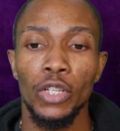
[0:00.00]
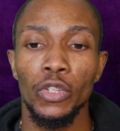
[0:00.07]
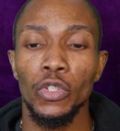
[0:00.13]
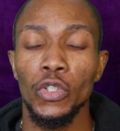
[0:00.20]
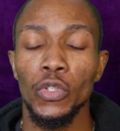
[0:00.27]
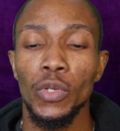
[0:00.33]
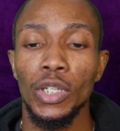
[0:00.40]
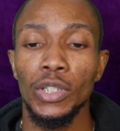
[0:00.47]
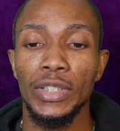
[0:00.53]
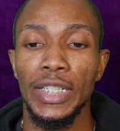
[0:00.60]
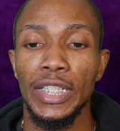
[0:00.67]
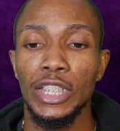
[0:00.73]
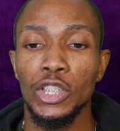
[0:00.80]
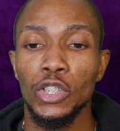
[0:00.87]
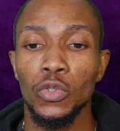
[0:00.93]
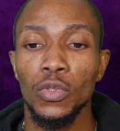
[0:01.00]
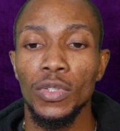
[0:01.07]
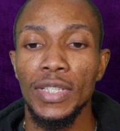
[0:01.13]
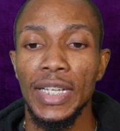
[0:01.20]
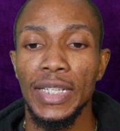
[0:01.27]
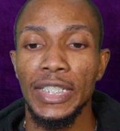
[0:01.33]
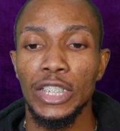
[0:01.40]
Now you want to ensure
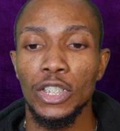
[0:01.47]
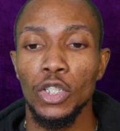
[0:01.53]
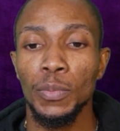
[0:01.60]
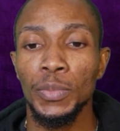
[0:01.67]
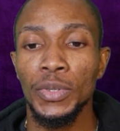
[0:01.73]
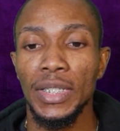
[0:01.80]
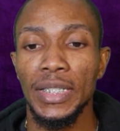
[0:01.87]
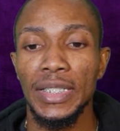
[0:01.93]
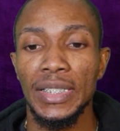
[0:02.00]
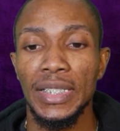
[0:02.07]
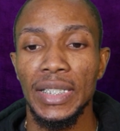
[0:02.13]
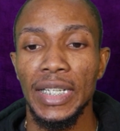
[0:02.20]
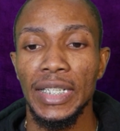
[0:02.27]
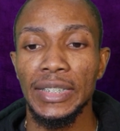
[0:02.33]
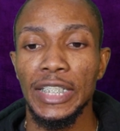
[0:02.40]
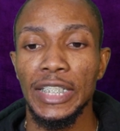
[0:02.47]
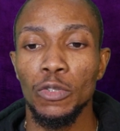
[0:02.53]
that this option is selected